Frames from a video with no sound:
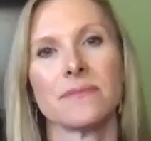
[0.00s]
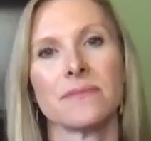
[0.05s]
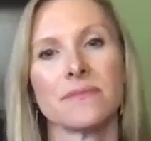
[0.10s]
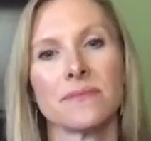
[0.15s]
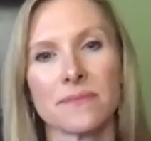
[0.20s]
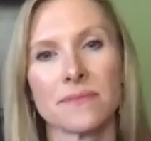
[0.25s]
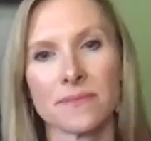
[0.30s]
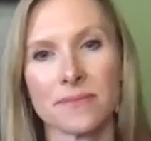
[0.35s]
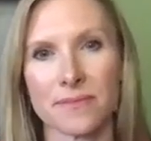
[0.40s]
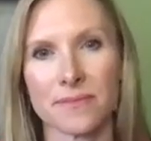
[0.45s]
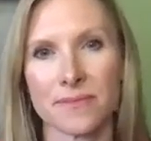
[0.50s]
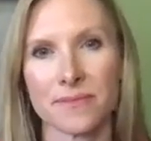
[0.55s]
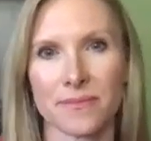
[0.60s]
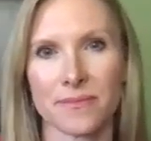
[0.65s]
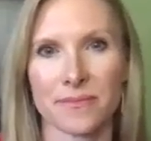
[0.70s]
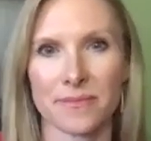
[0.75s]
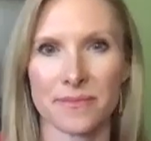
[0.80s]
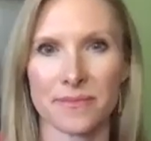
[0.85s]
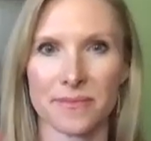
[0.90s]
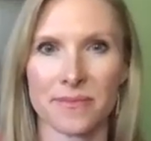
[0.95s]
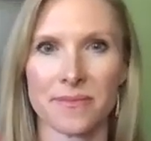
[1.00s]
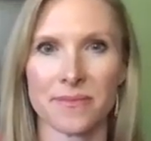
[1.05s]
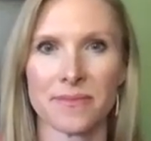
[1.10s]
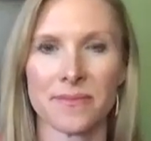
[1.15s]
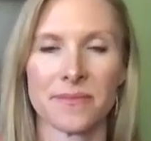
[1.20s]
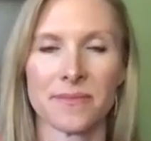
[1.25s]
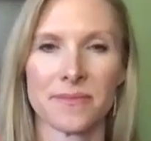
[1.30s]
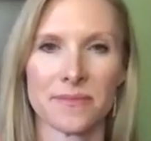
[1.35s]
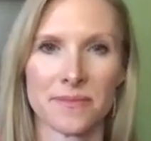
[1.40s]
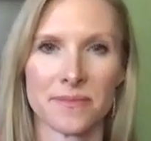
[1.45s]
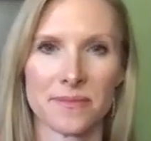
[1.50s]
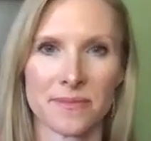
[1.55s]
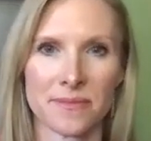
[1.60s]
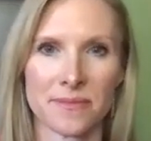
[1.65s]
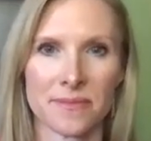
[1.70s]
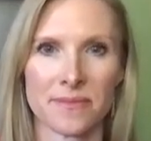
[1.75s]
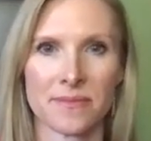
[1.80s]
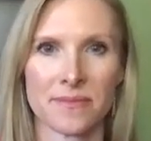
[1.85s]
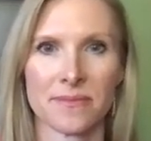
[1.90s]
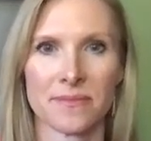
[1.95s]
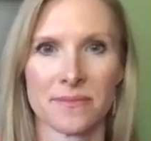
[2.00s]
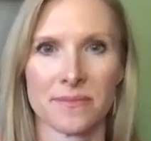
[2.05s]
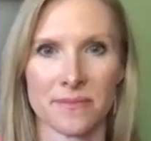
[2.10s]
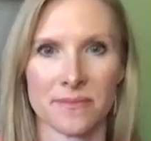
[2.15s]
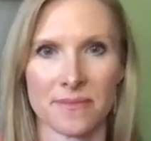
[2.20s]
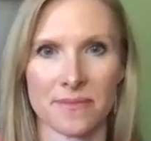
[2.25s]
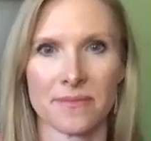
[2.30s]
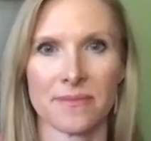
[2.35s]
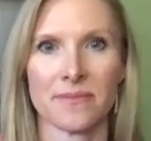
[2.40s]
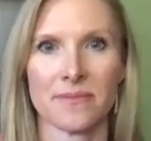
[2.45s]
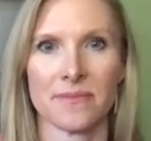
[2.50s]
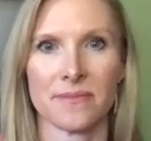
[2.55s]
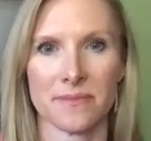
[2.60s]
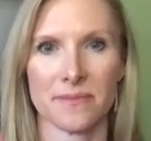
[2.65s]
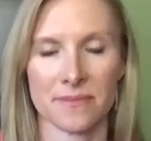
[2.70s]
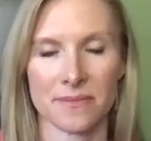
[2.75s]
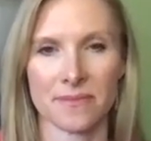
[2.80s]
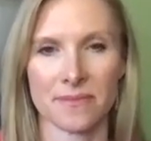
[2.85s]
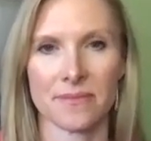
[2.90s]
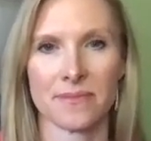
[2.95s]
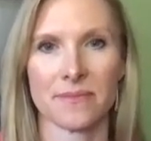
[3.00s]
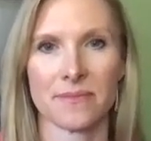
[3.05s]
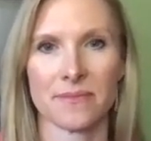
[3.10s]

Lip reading: (silent)